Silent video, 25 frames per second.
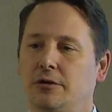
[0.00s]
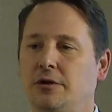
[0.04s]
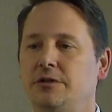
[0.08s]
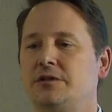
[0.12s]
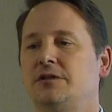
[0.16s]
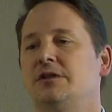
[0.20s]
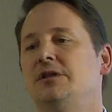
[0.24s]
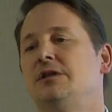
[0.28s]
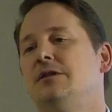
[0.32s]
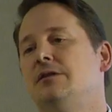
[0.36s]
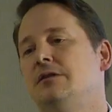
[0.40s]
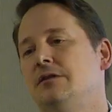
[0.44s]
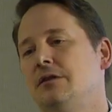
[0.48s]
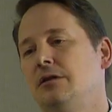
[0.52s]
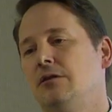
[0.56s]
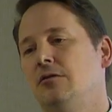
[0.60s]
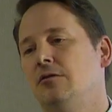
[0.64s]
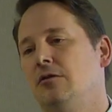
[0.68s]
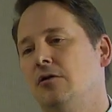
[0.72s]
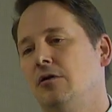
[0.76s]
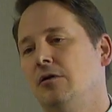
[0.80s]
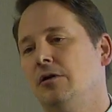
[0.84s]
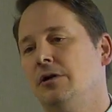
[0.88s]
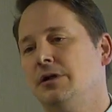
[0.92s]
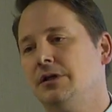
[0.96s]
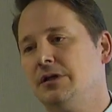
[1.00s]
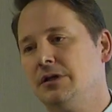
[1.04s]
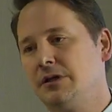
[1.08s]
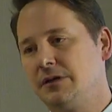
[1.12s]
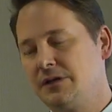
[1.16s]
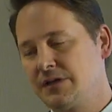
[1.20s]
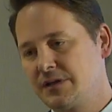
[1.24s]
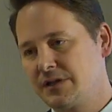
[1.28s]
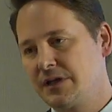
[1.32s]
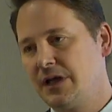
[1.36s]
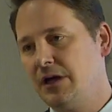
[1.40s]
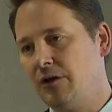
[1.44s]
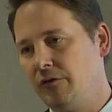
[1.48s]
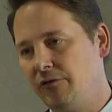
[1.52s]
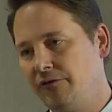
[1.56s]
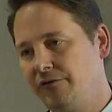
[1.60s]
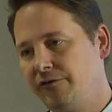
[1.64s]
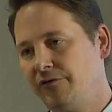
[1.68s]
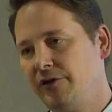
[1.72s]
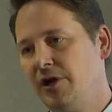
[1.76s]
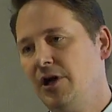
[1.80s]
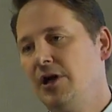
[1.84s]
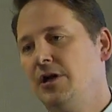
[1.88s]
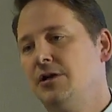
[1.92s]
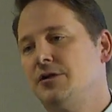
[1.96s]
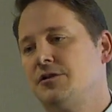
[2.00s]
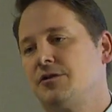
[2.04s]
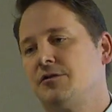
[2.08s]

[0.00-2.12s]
not in the law in itself.